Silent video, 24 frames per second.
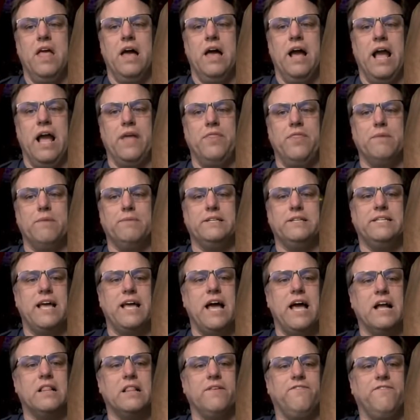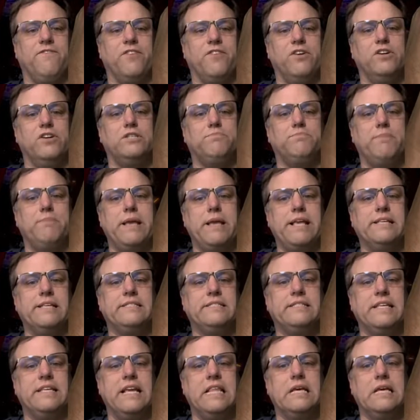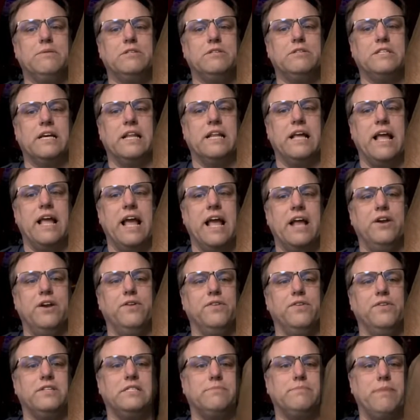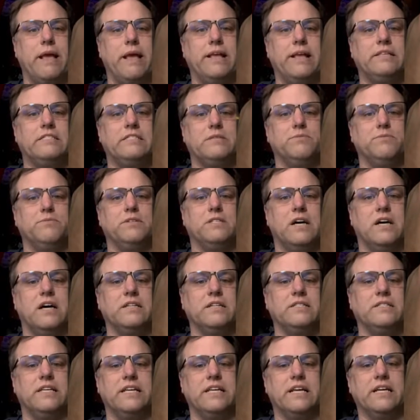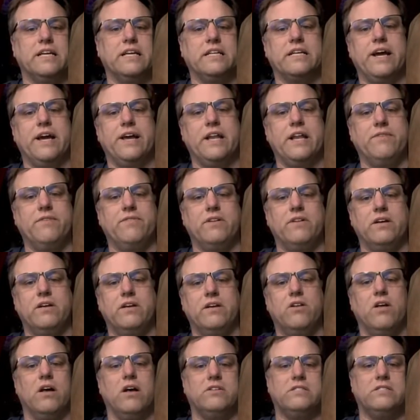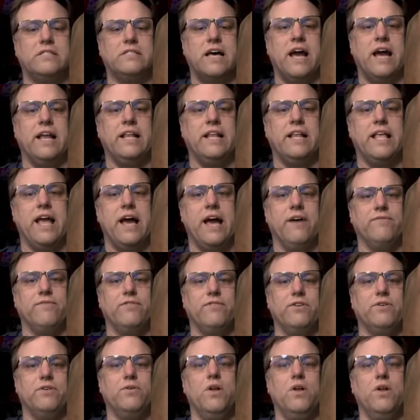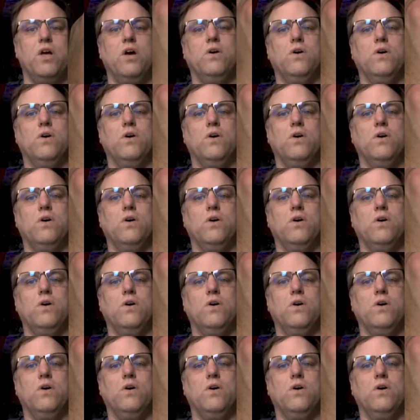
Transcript: I had them attack the first P C that was going to enter the space it was hunting in, kind of in a, a side cavern.